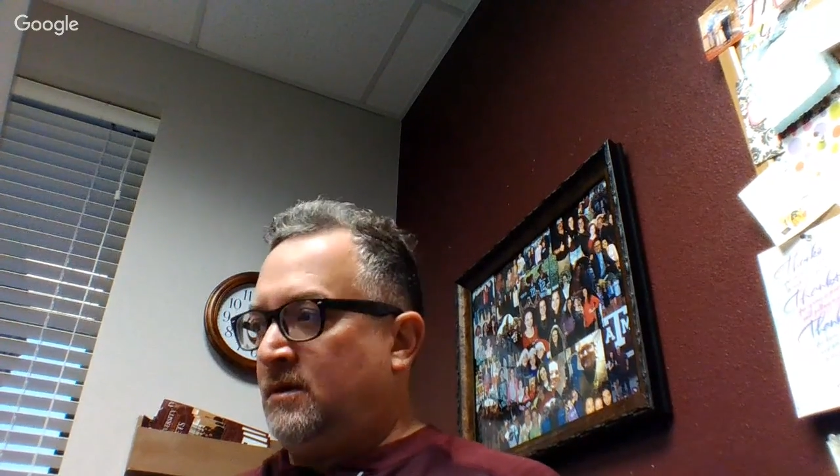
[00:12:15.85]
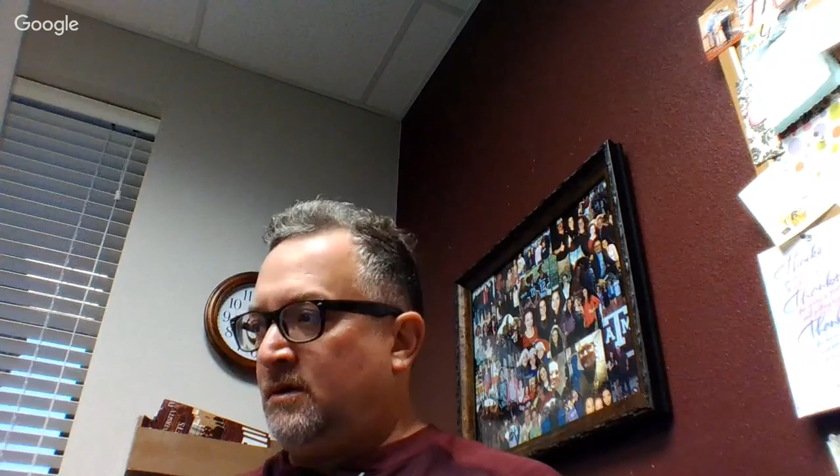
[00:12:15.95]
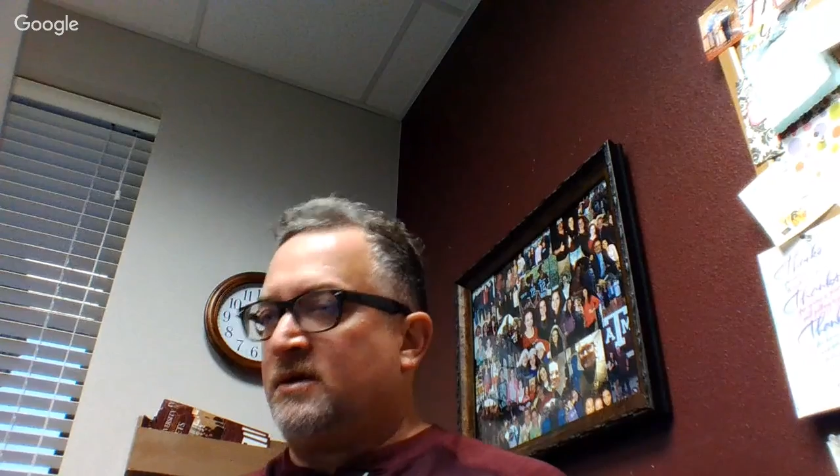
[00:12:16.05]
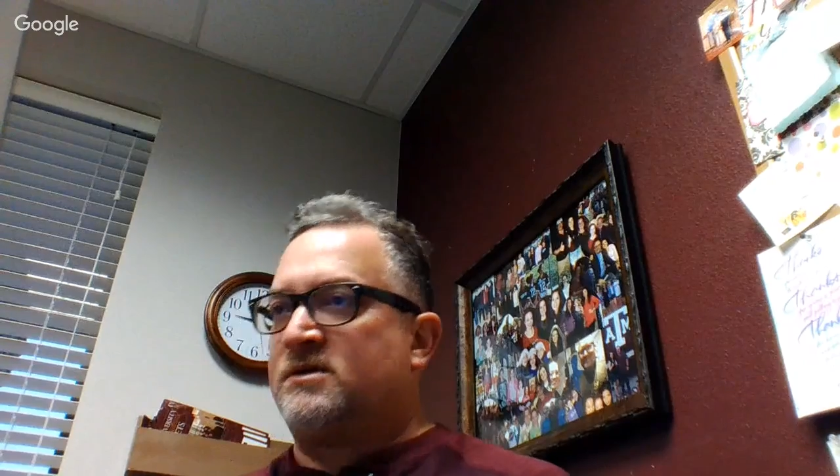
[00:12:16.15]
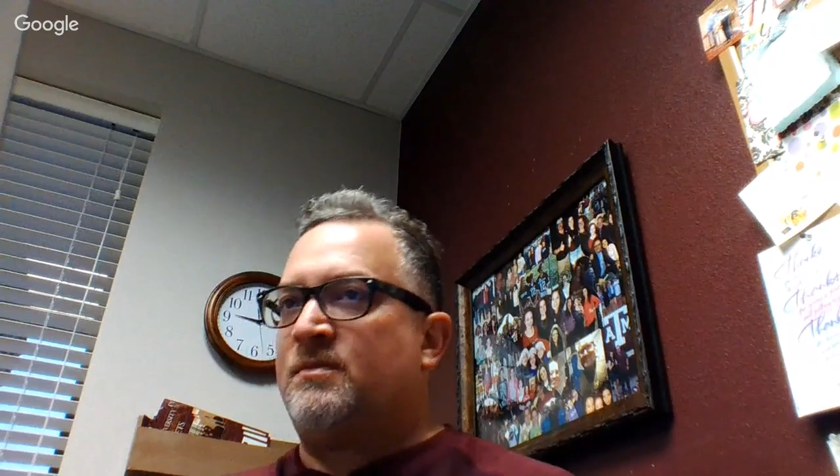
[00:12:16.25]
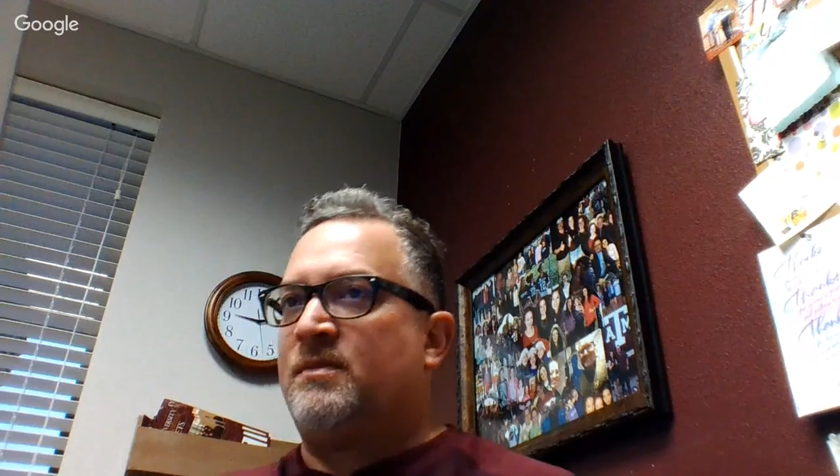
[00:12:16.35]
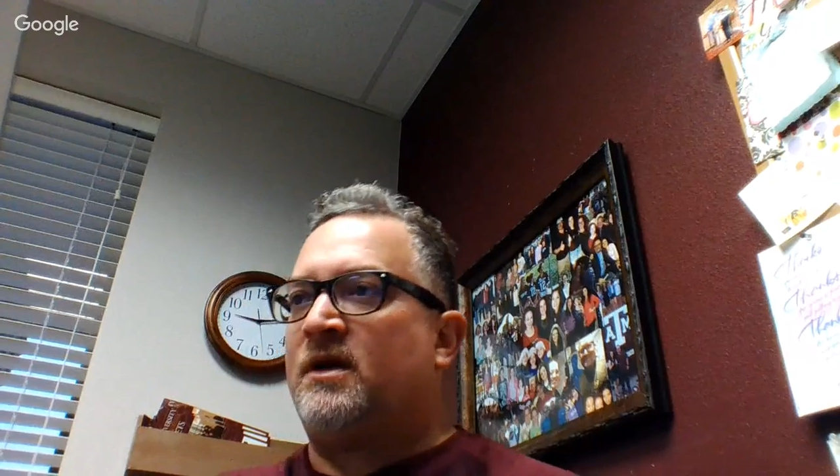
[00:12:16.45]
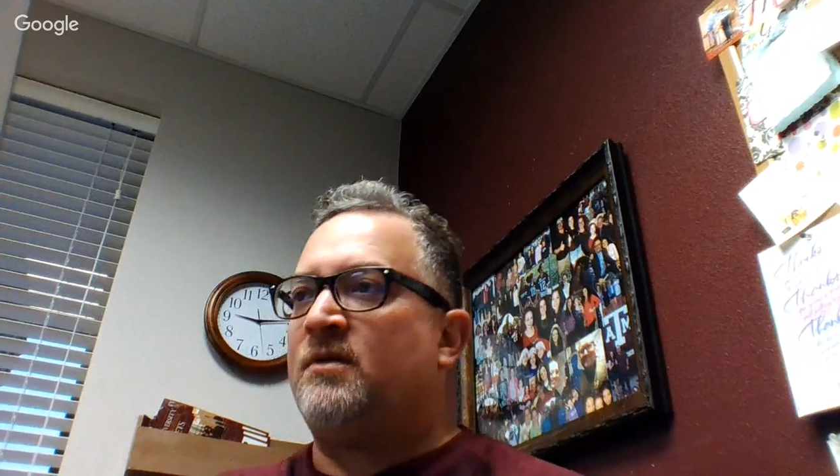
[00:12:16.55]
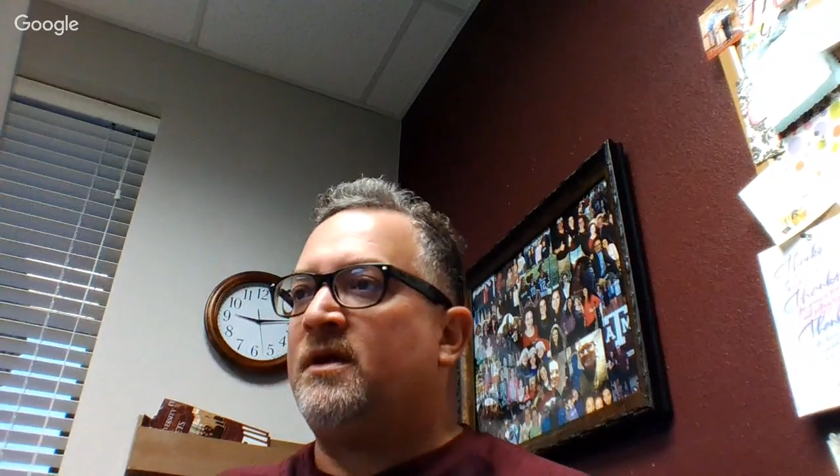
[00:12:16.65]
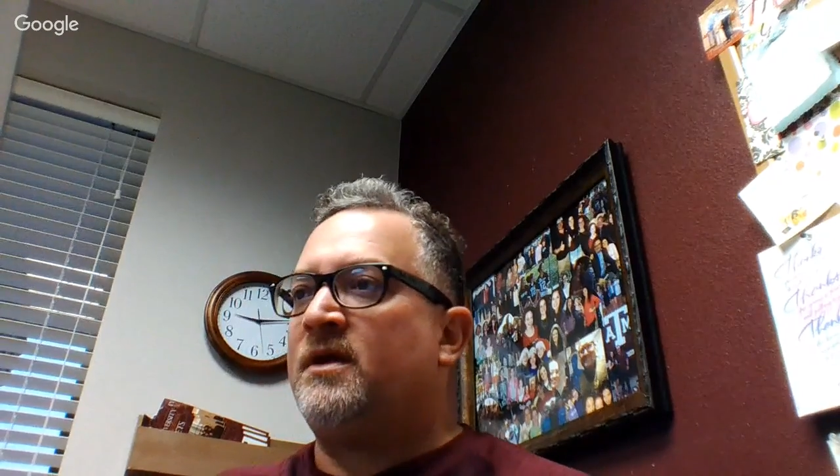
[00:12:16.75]
can see me and hear
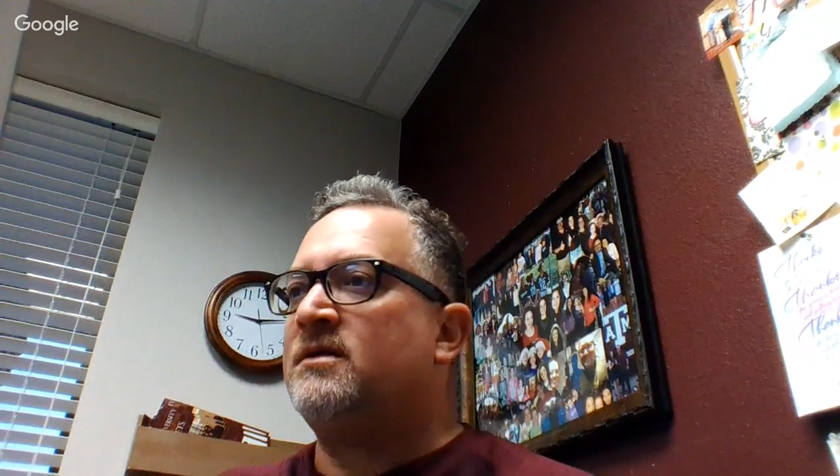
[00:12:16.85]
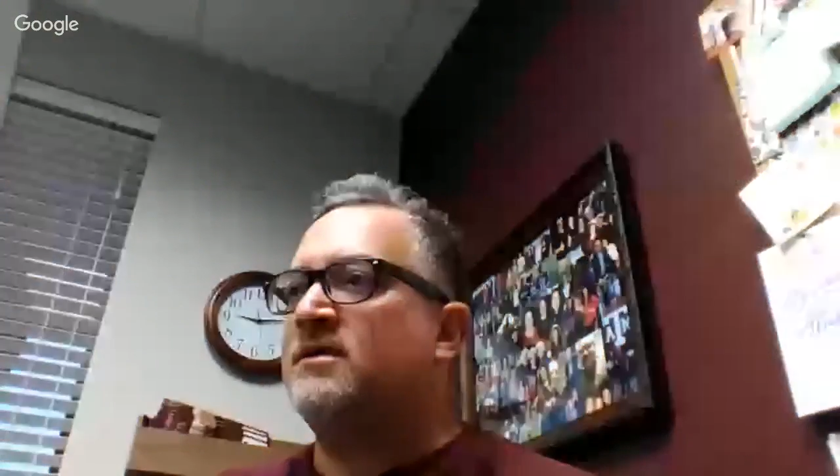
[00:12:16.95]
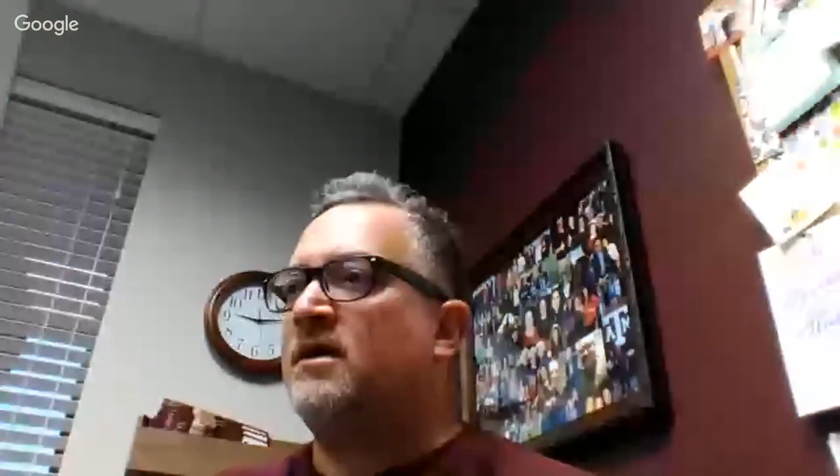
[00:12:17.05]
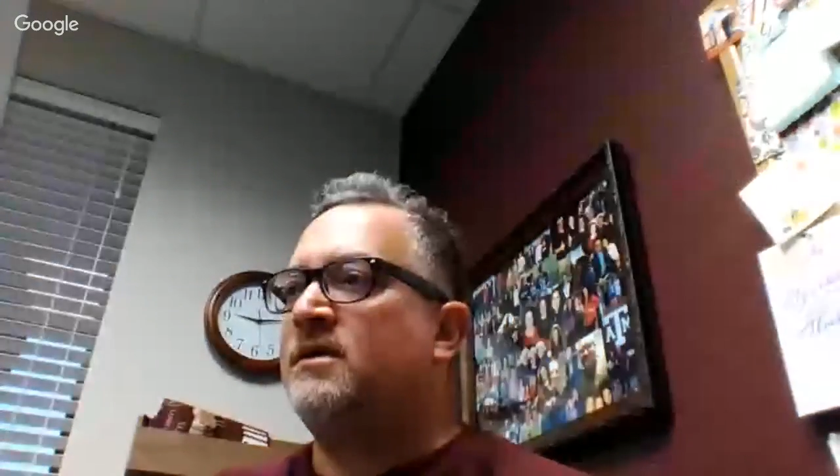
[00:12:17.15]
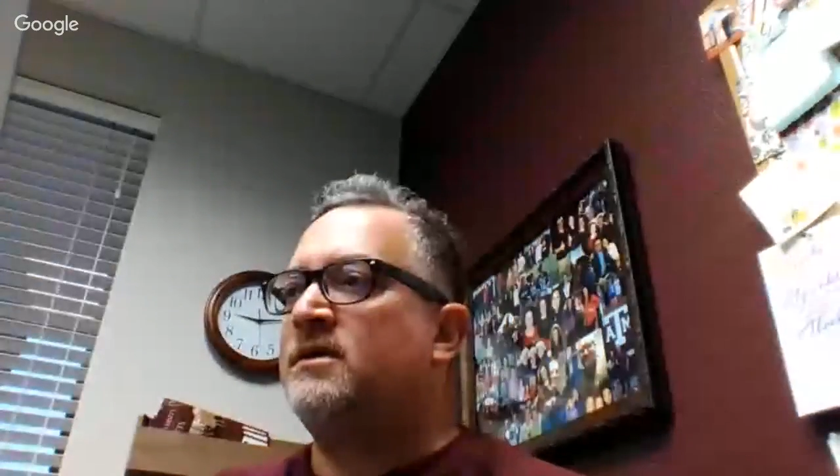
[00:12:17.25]
me, Don?